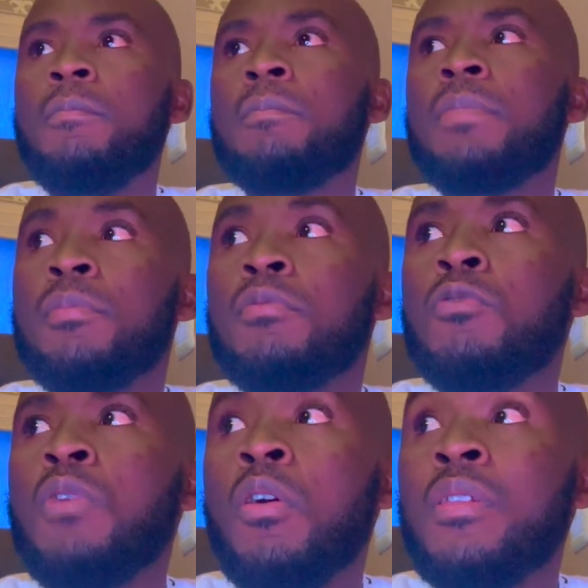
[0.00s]
People
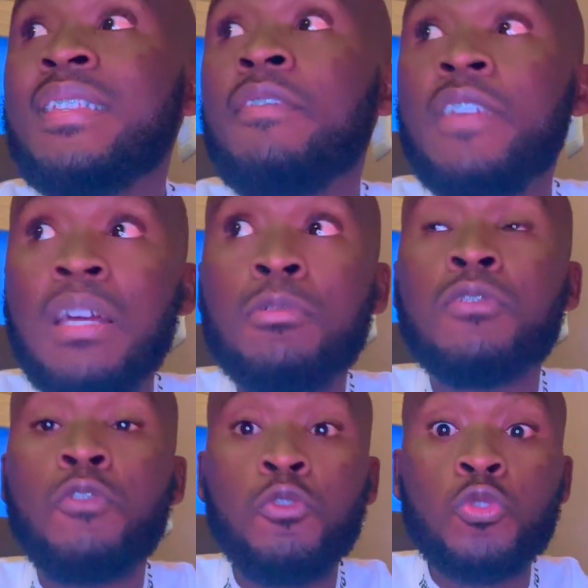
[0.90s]
who are always available
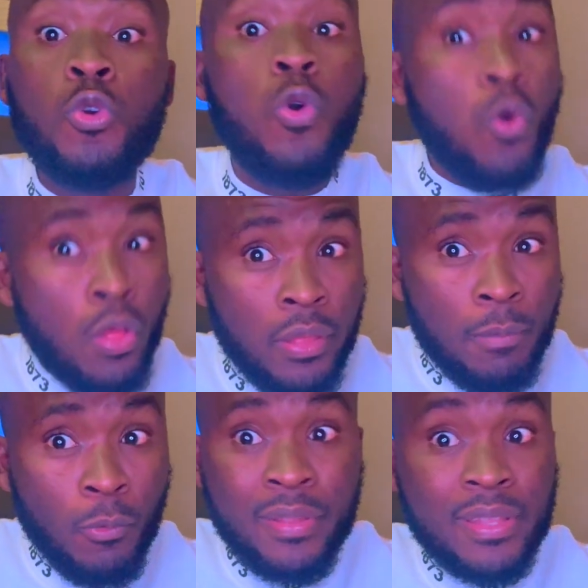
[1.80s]
for you to call
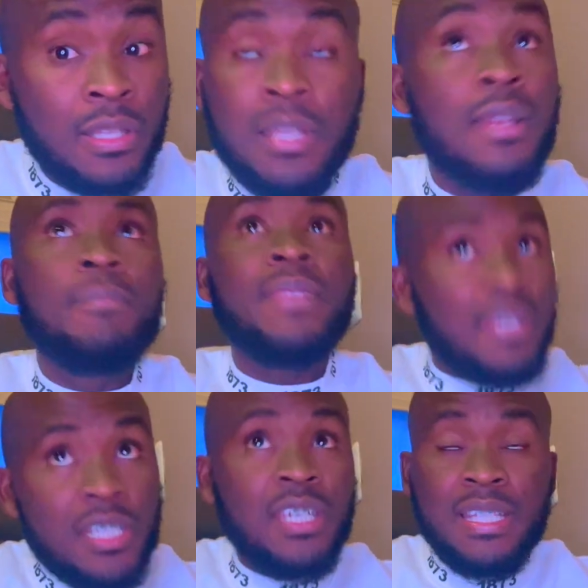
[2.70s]
them when
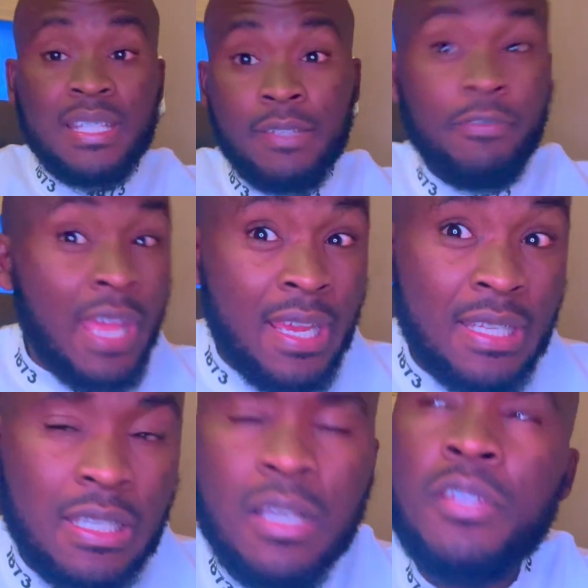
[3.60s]
ish hits the
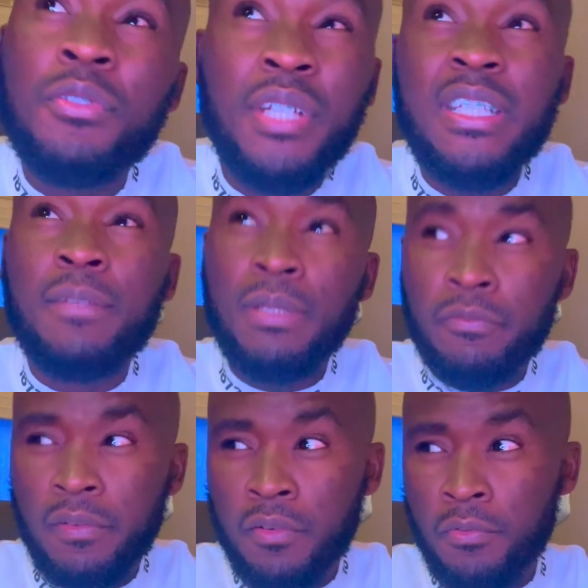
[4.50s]
fan. So that has been
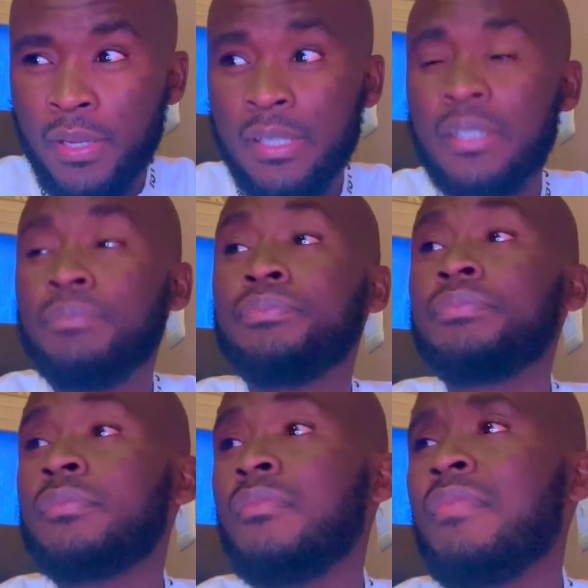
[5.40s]
very great.
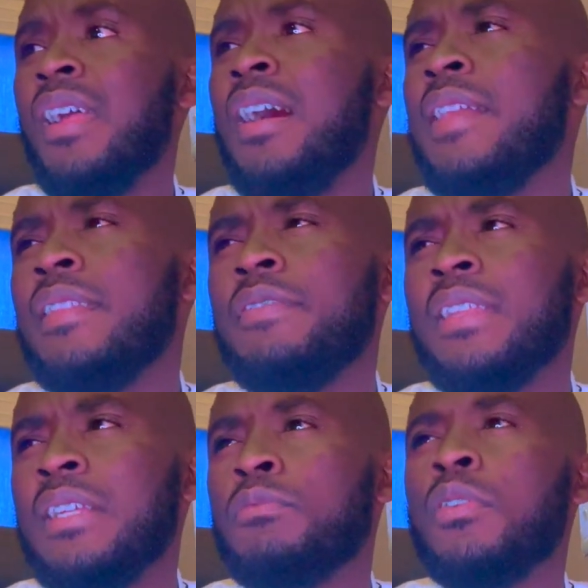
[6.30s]
The fact
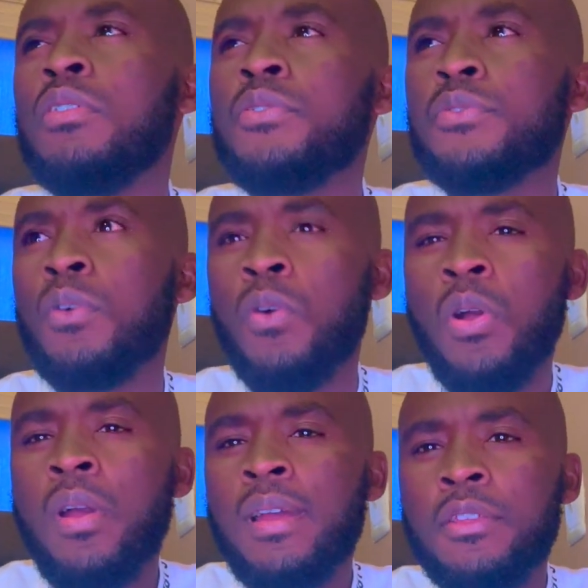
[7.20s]
that we also,
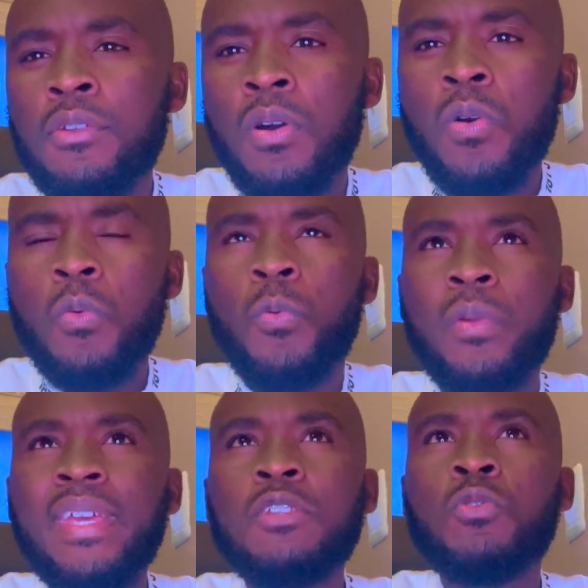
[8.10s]
you know, we
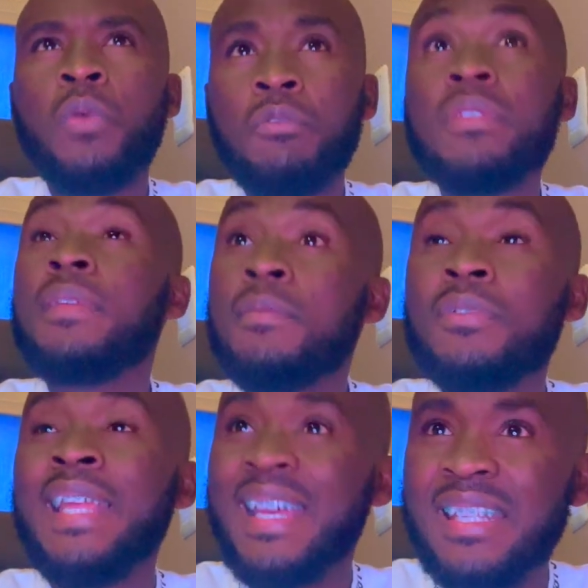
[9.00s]
get to work with people,
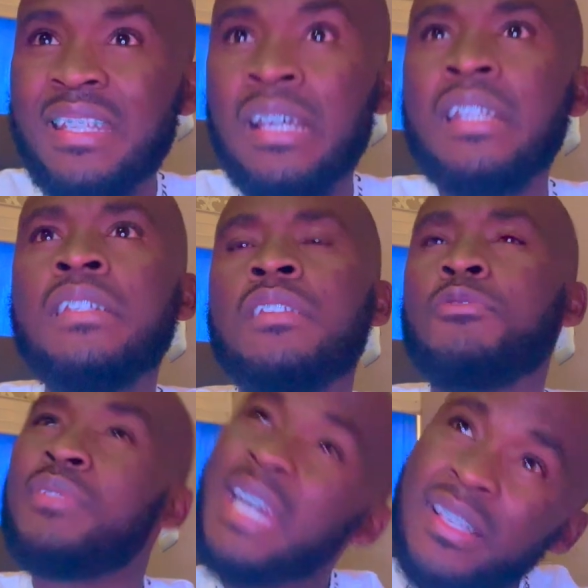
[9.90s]
like I said,
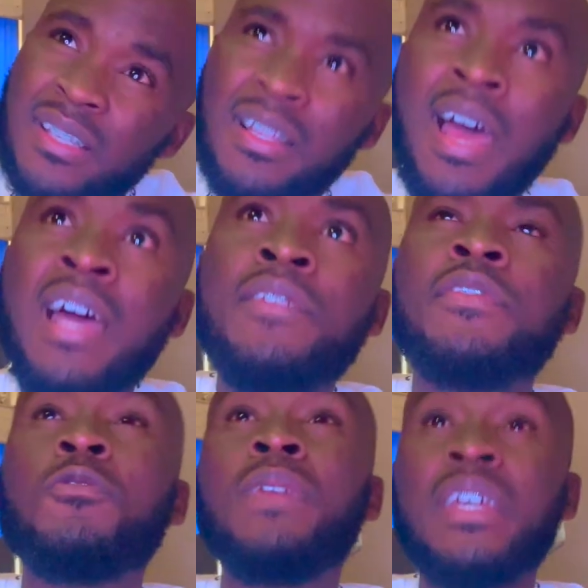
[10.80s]
to touch lives,
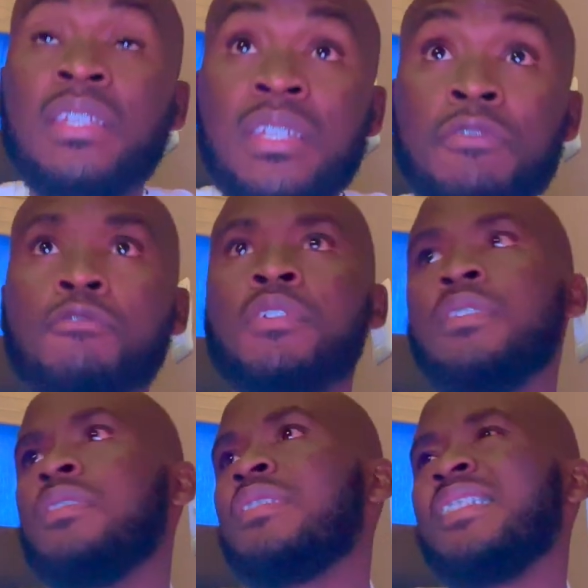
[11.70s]
to make a
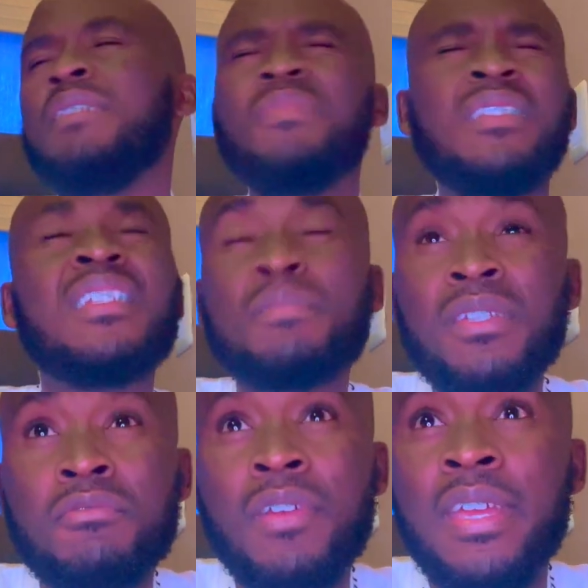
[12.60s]
difference. I mean, it's
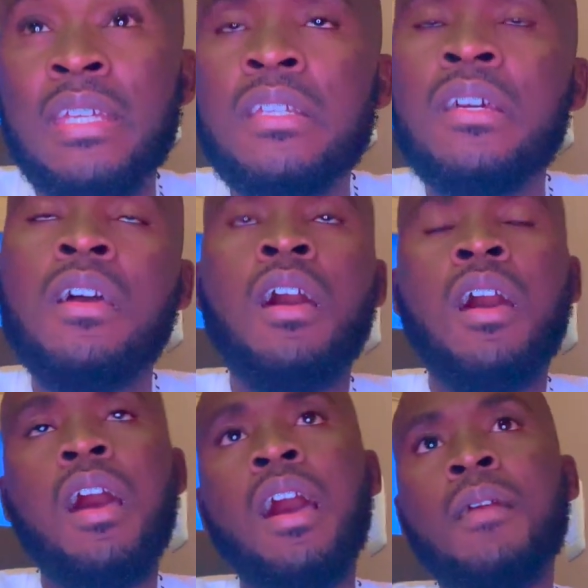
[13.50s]
been great.
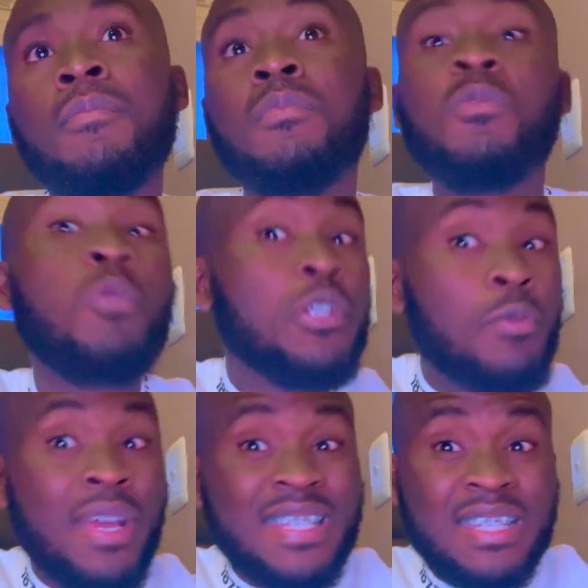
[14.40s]
Where do
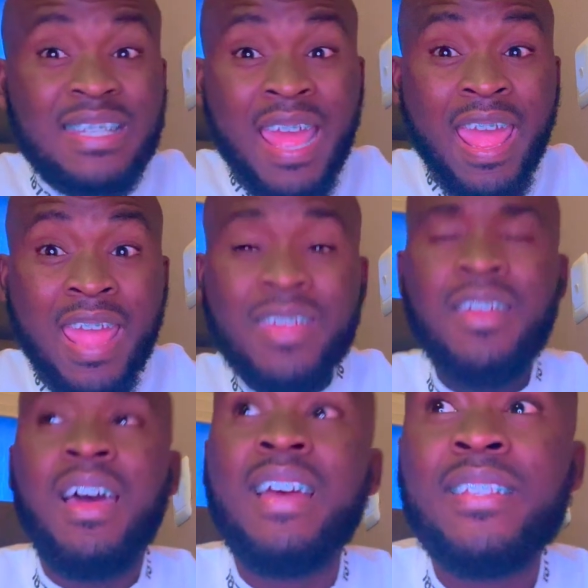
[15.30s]
I stay?
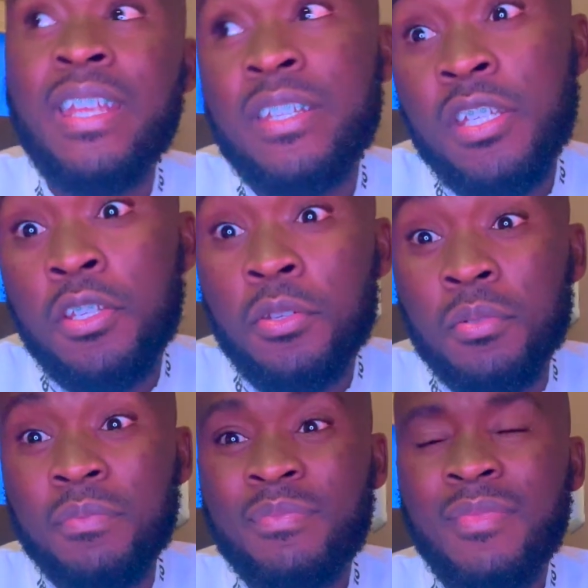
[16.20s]
I stay at
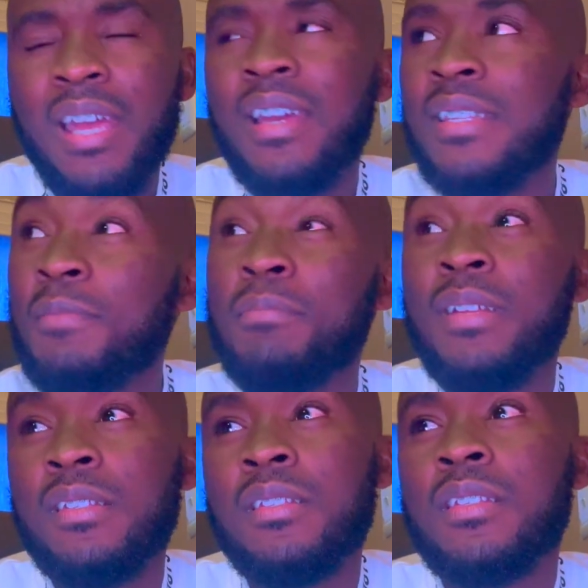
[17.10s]
DQ. Guys, my
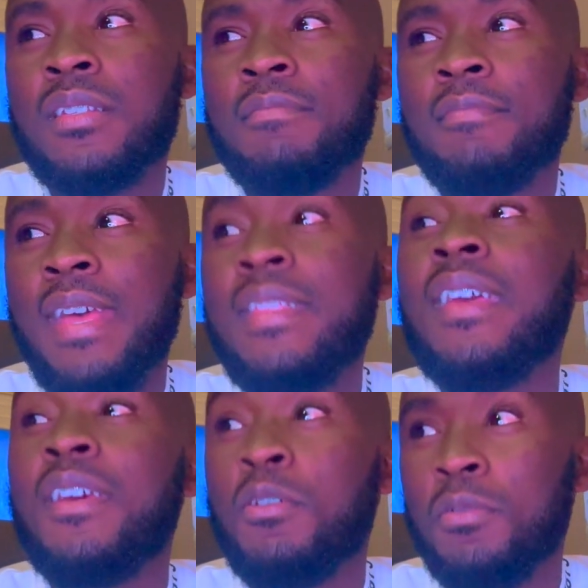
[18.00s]
place is the
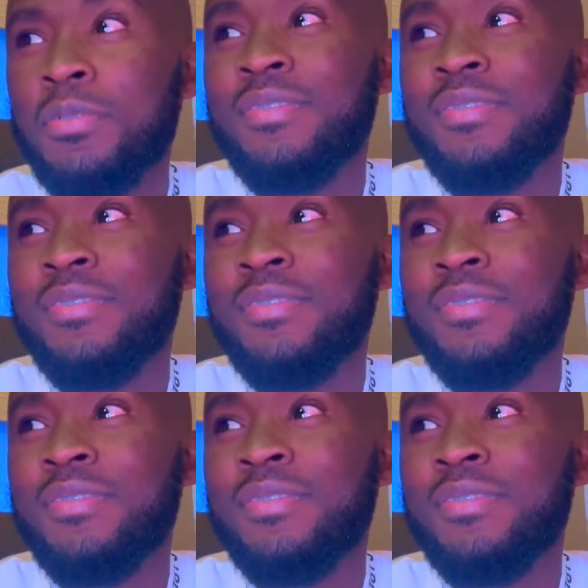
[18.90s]
ghetto.